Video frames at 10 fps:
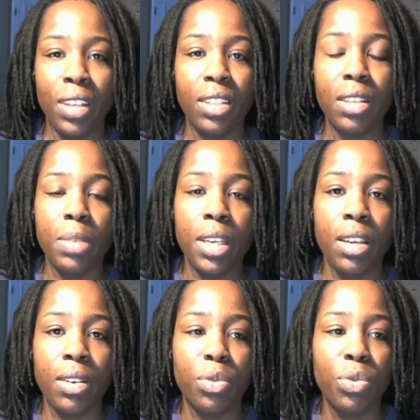to
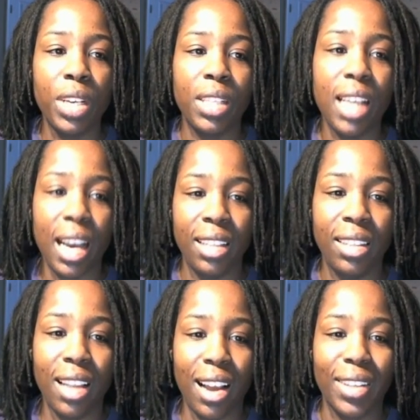be retightened
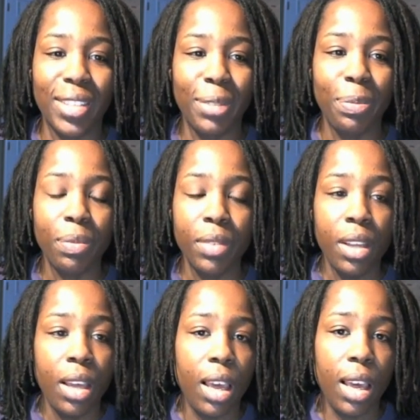locks.
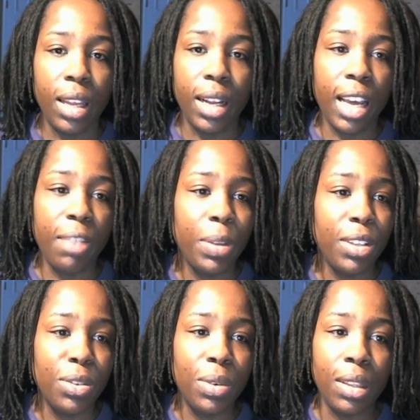And I've been
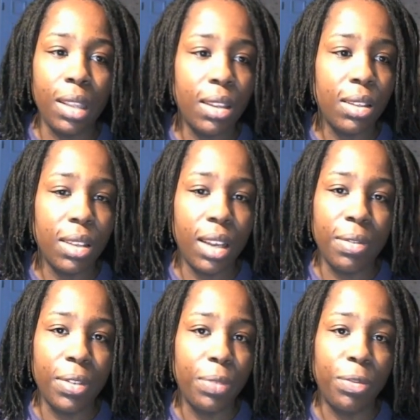doing this
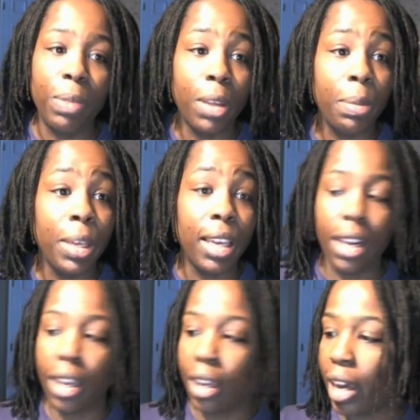ever from the
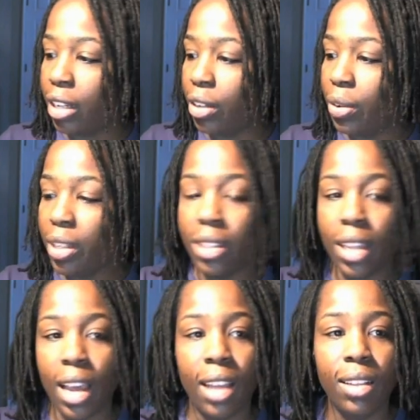beginning. I noticed
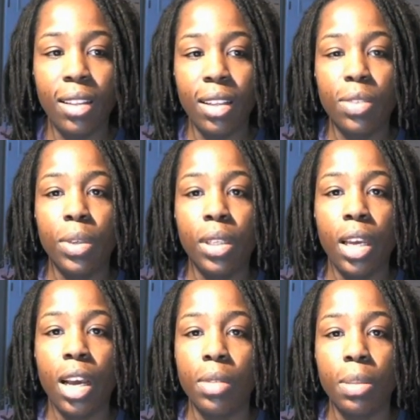that this really
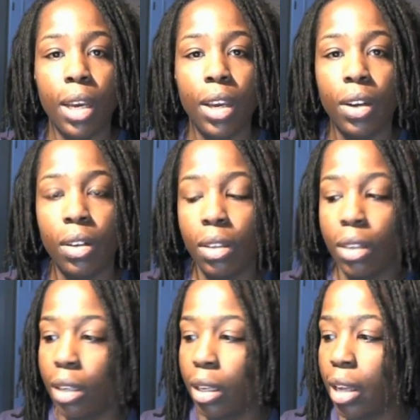helps my hair to look
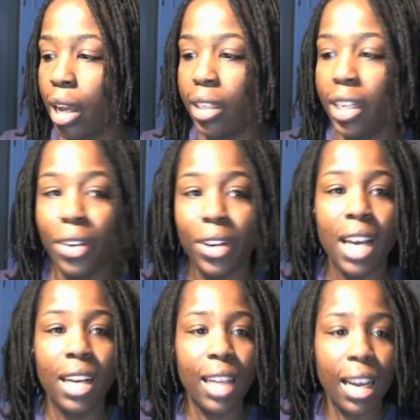a lot neater.
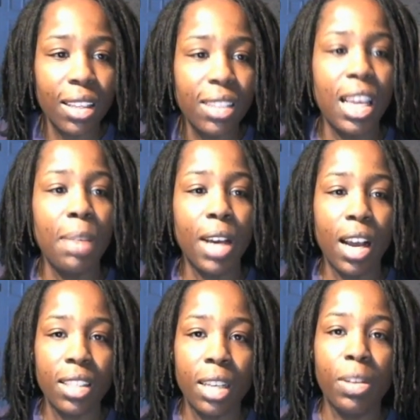Kind of like the same
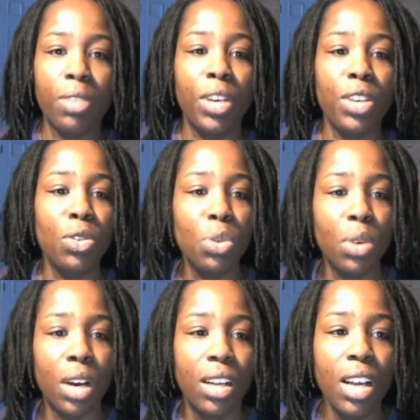concept of when you do
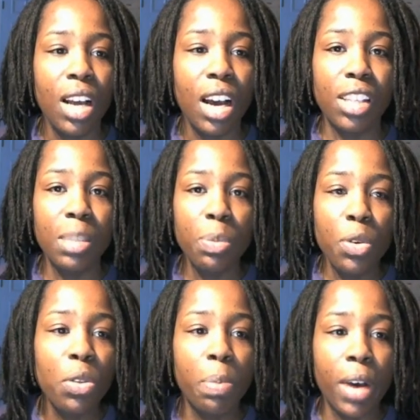a
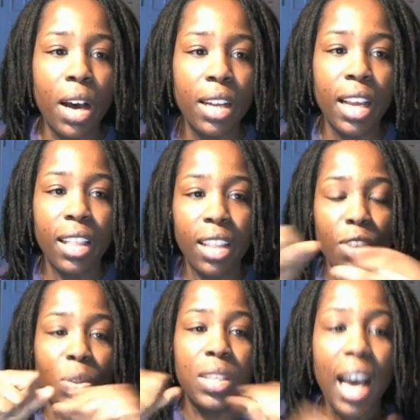smooth bun and then
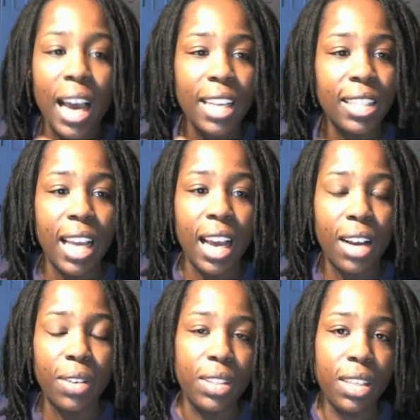you tie it
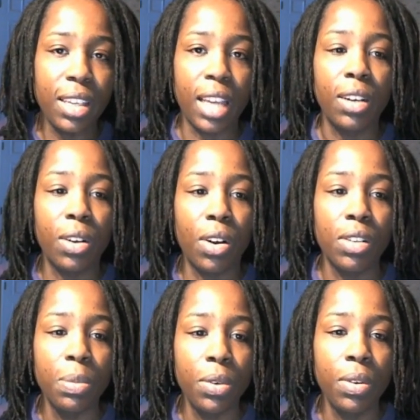down to get it all
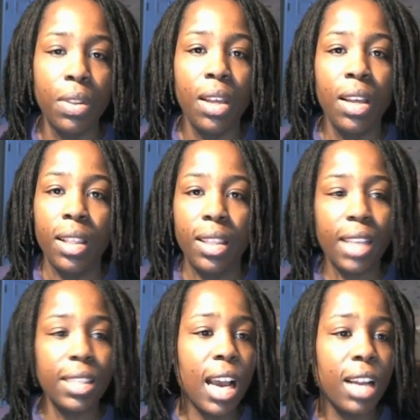smooth.
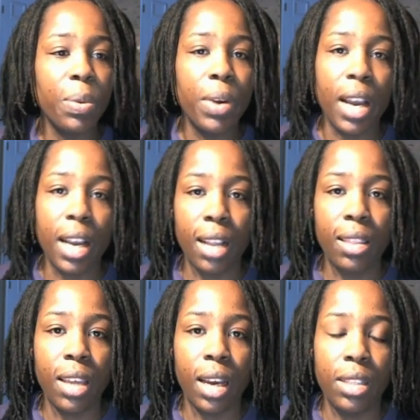That's kind of where I got
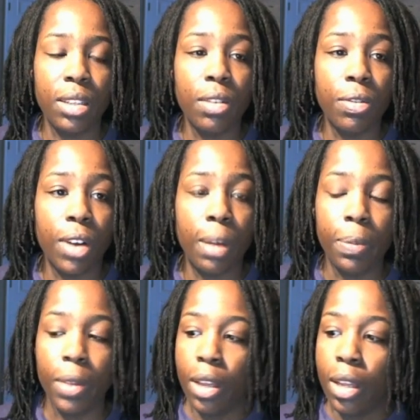the idea from.
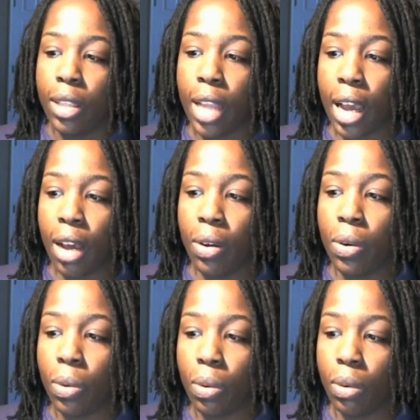Now,
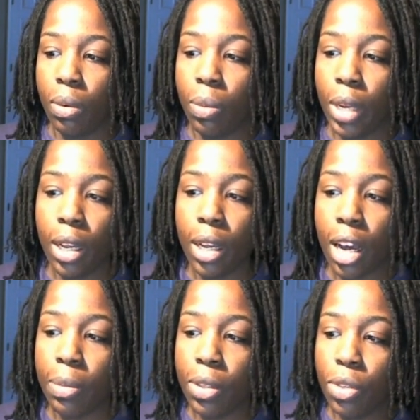when it
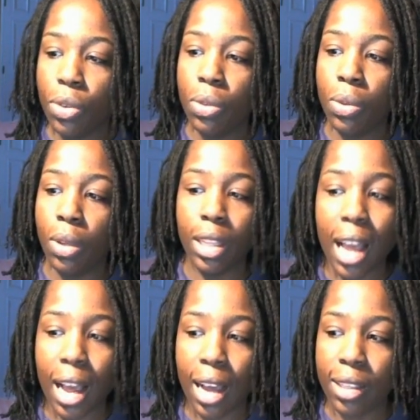comes to
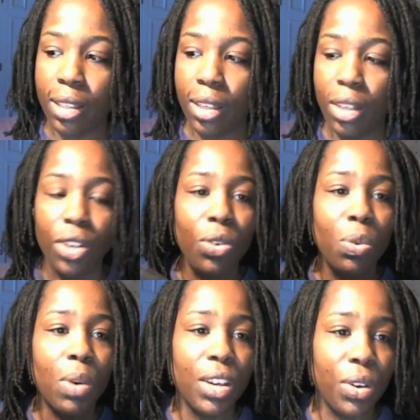locks, you
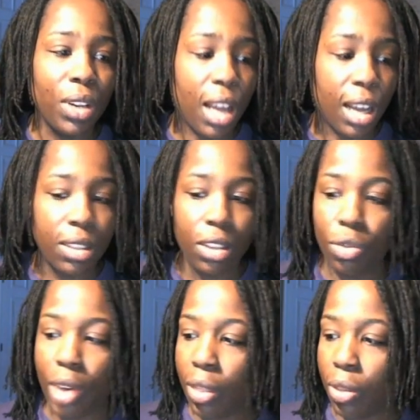want your locks to
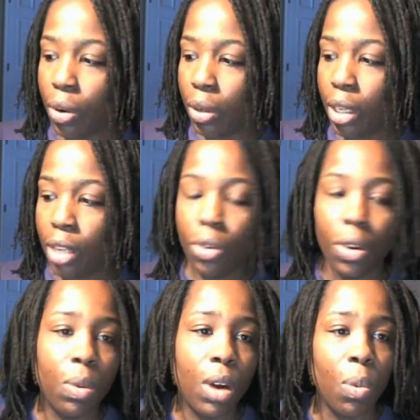dry thoroughly. You
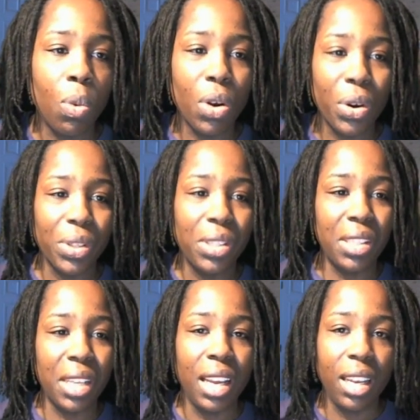don't want water
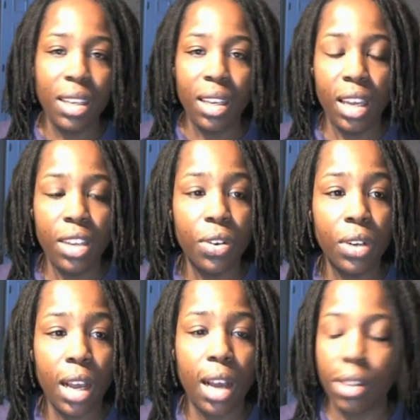sitting in your
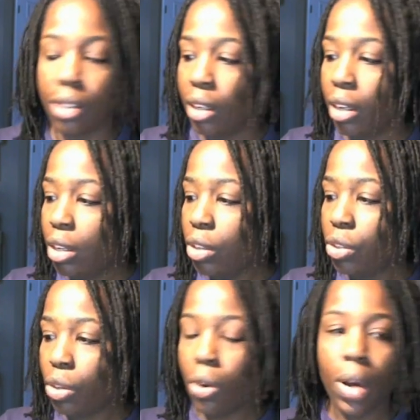locks.
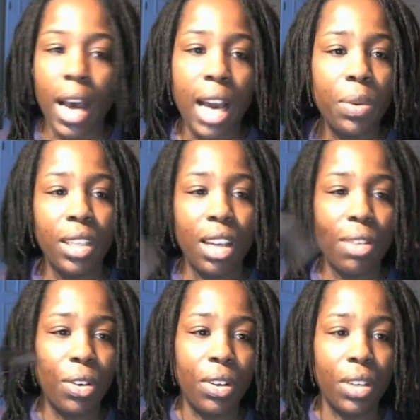So I would
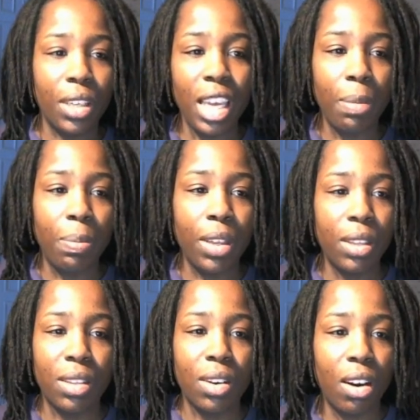never keep
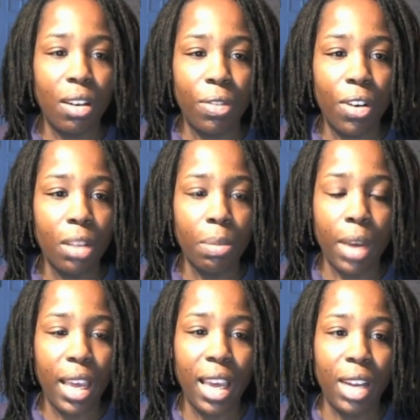this scarf on
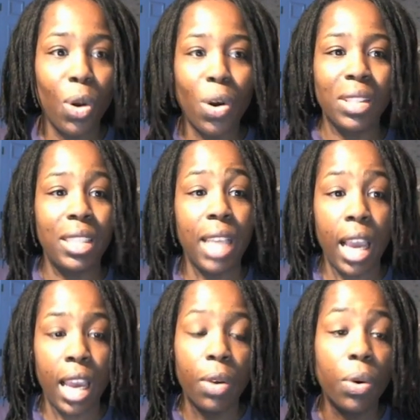my head all
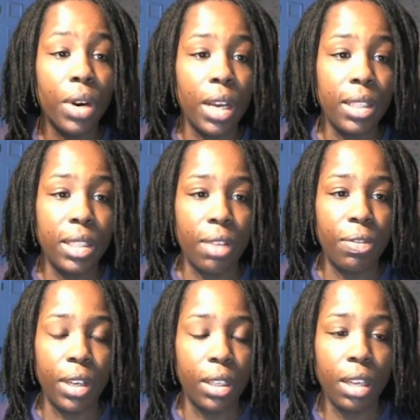day or
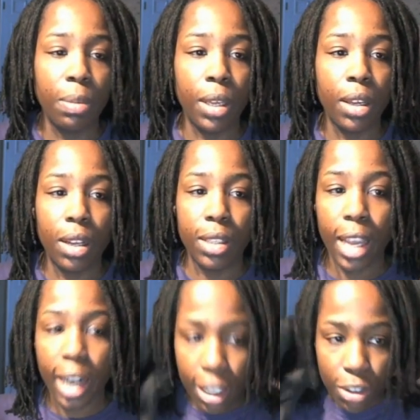indefinitely because,
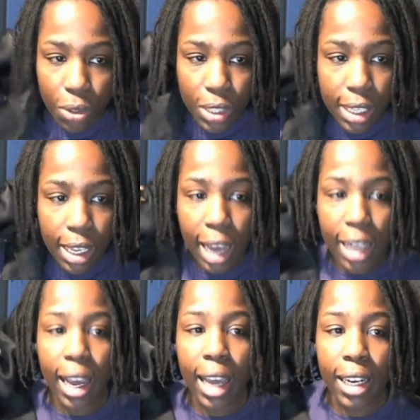and as you see,
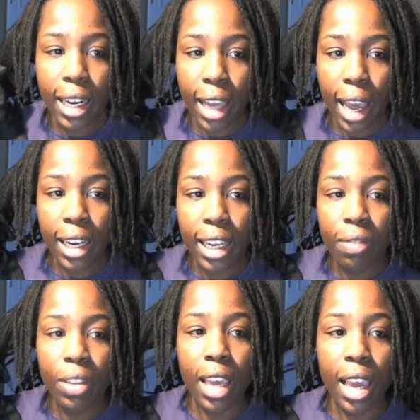I leave
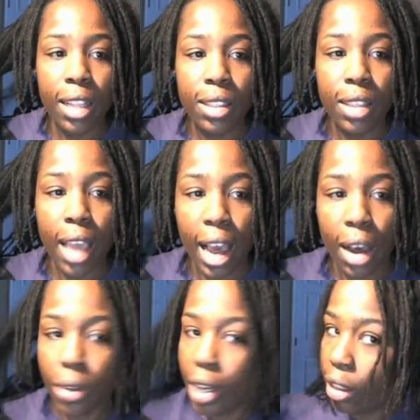the ends
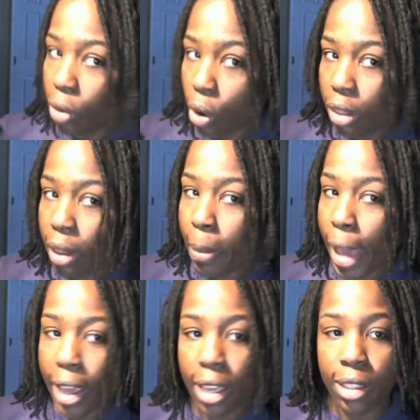out and all the
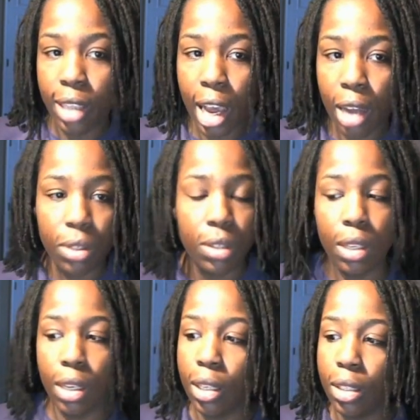back is out
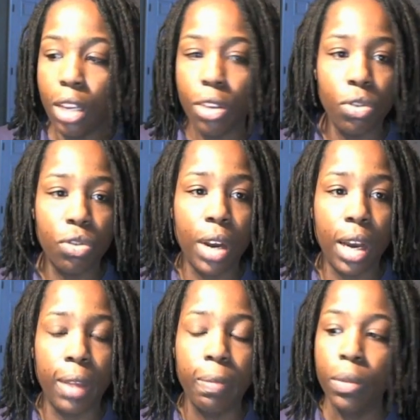to continue
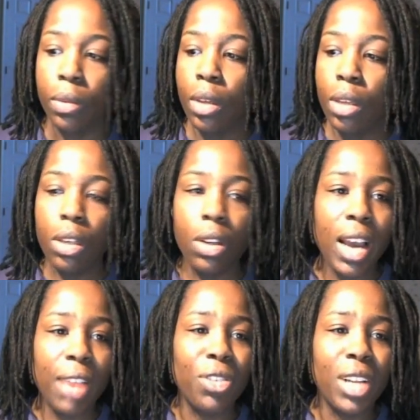drying. You know,
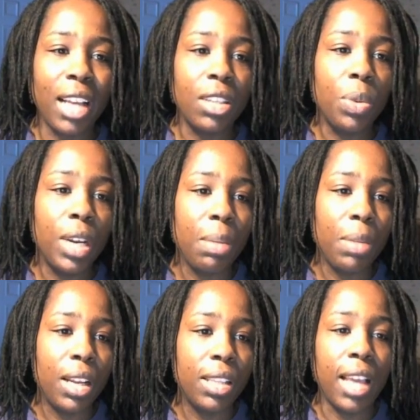after like 20
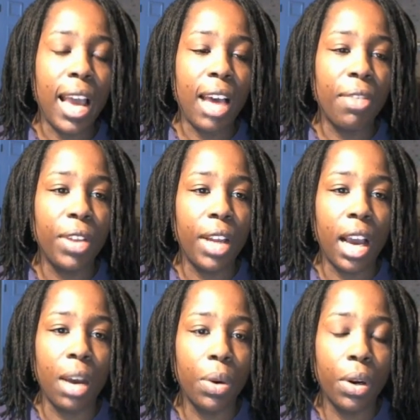minutes, a half an
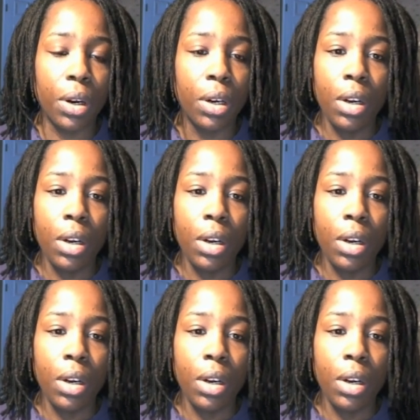hour,